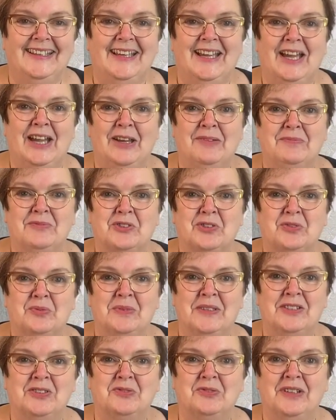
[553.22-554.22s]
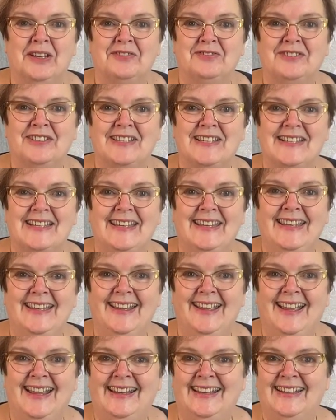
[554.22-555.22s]
I'm sure we'd all love to see,
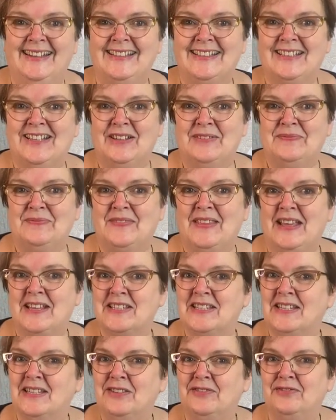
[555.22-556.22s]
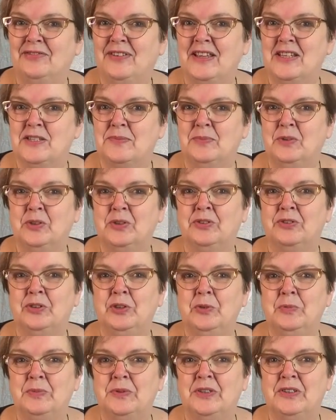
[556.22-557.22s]
and that's in the Facebook
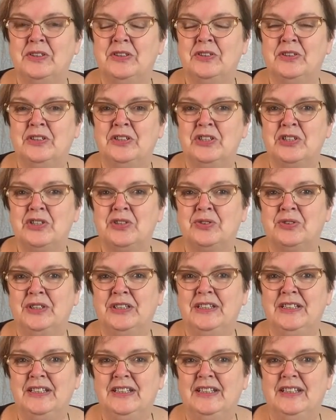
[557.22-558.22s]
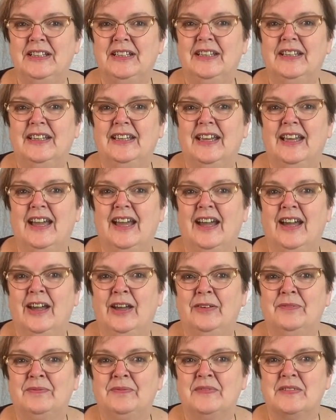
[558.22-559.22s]
group that you can join.
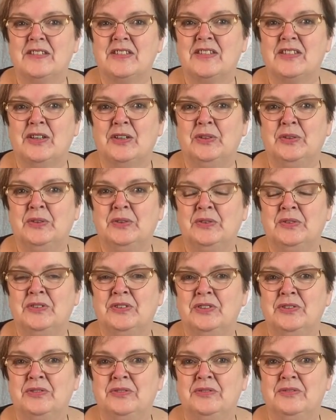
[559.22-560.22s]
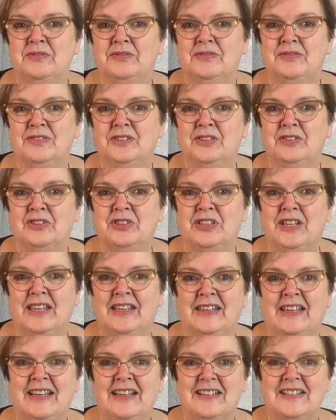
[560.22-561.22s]
So do share
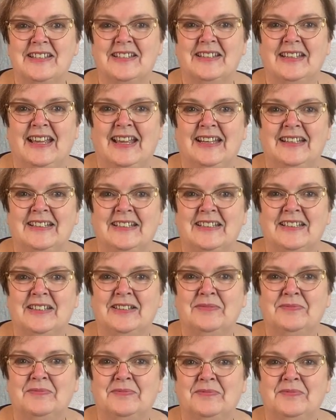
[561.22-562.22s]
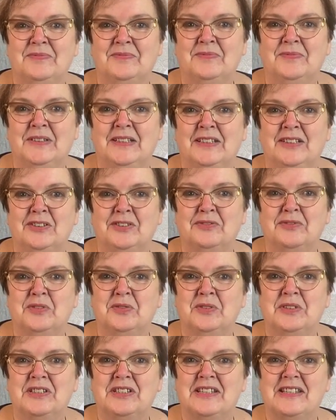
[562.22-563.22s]
that, and we'll look
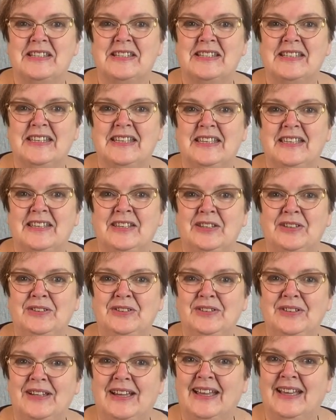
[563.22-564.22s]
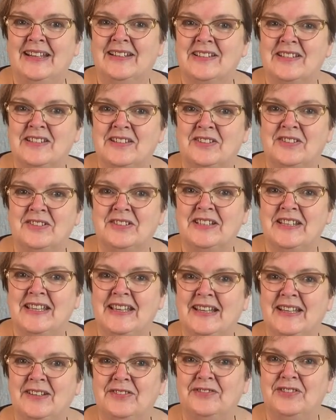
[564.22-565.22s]
forward to seeing you and starting
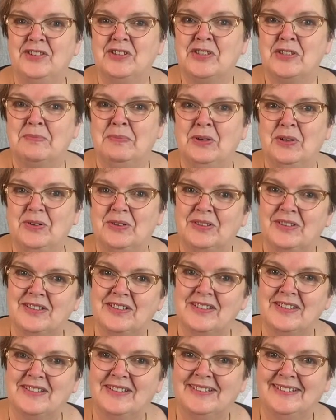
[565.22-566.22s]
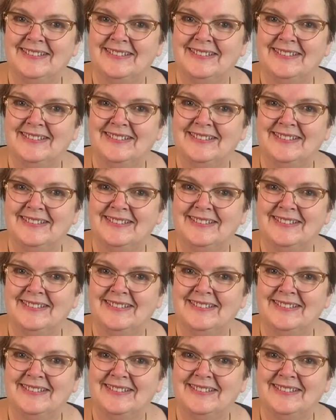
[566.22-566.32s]
our first blocks.